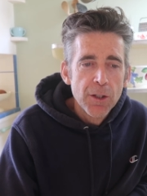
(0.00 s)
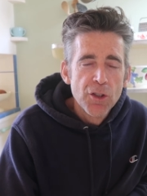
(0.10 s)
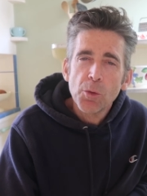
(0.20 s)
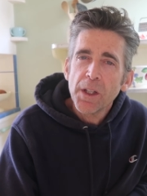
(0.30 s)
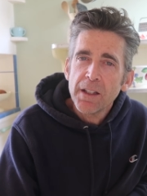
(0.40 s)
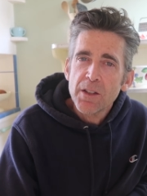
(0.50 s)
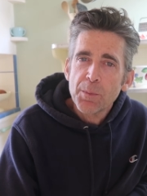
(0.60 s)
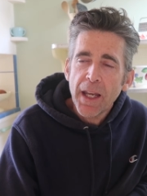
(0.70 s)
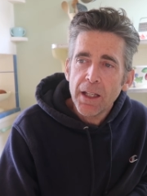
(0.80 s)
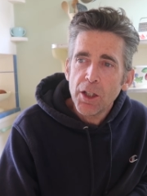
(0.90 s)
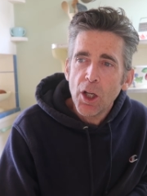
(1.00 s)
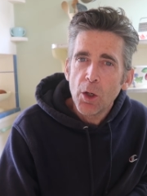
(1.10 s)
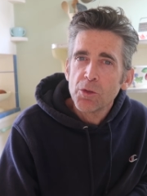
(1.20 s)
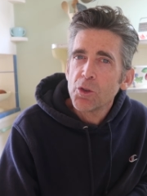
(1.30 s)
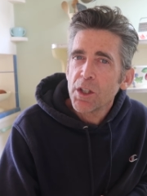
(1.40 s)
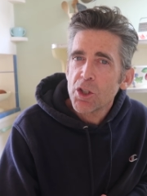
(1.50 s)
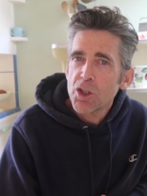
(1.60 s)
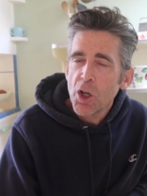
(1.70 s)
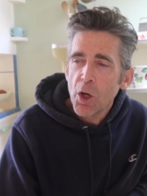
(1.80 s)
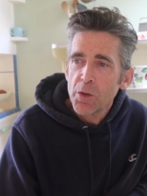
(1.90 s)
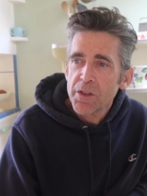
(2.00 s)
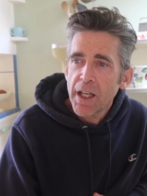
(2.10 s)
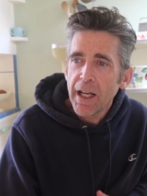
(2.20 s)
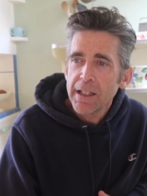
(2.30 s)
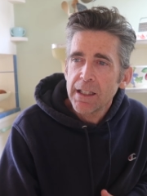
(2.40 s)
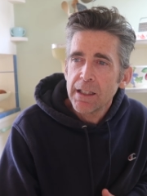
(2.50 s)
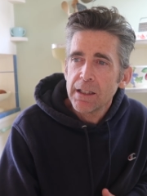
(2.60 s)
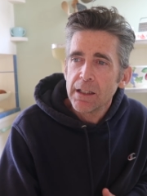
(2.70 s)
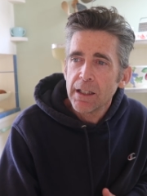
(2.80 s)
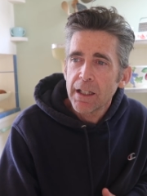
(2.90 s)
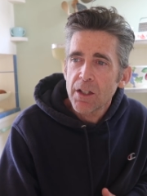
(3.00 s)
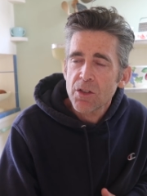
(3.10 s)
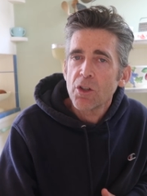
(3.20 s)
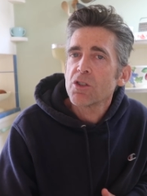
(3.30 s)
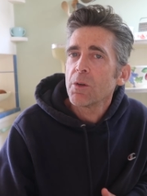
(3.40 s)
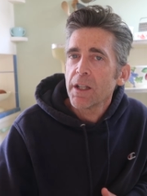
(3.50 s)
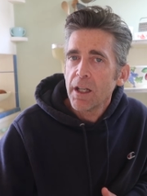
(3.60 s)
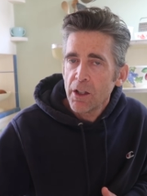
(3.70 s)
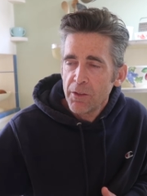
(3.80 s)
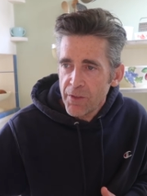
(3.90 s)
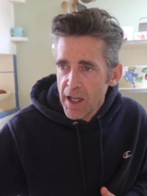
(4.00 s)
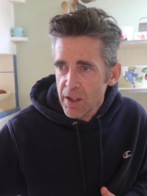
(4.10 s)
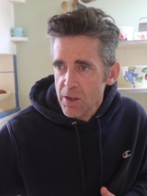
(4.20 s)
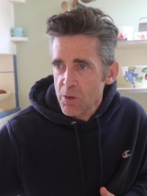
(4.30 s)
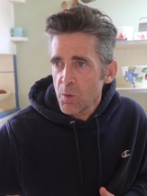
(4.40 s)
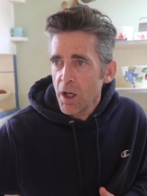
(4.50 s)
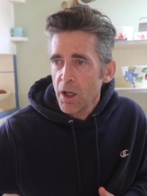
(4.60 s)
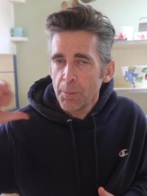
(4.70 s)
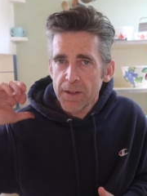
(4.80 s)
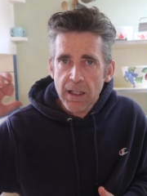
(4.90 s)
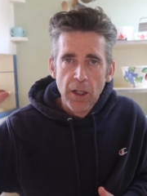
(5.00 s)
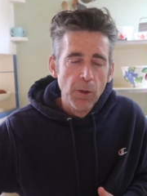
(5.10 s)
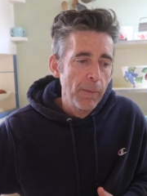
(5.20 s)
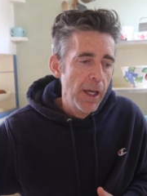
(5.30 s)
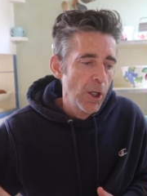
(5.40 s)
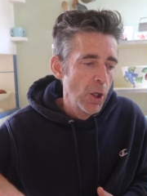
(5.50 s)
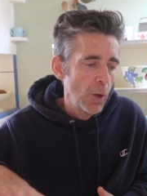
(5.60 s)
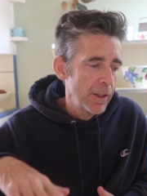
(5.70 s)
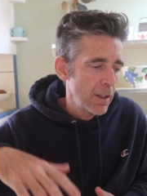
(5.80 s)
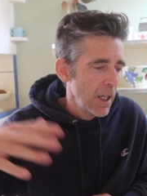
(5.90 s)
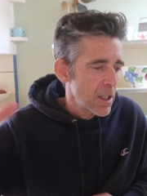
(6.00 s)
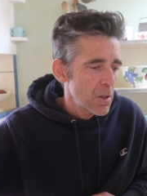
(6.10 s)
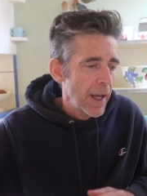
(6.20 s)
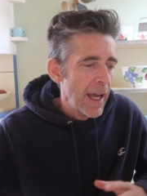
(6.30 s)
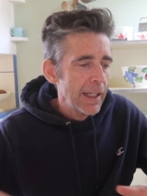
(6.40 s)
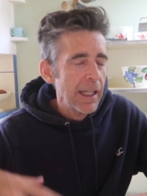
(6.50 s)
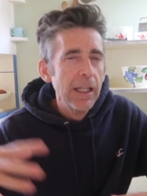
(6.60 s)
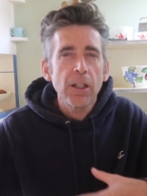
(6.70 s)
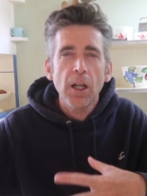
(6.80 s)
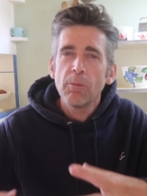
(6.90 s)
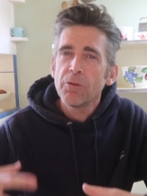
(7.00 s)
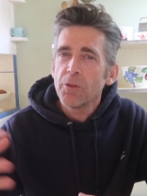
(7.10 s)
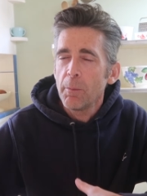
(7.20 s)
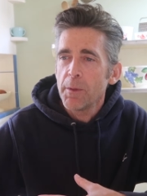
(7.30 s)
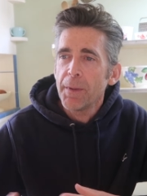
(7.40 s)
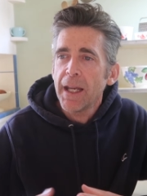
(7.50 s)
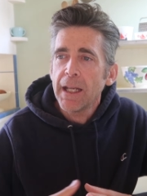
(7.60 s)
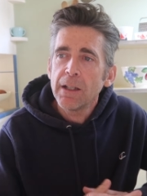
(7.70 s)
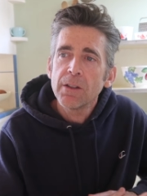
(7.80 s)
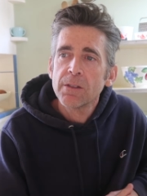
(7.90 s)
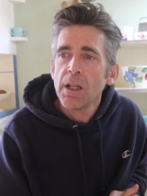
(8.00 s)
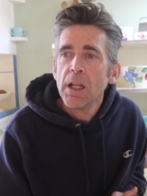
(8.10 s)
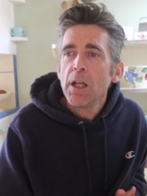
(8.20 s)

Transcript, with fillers: doing these, you know, doing shows. And I did, like, I started showing at Elliott Fouts as well up in Sacramento. And so I had income from the paintings.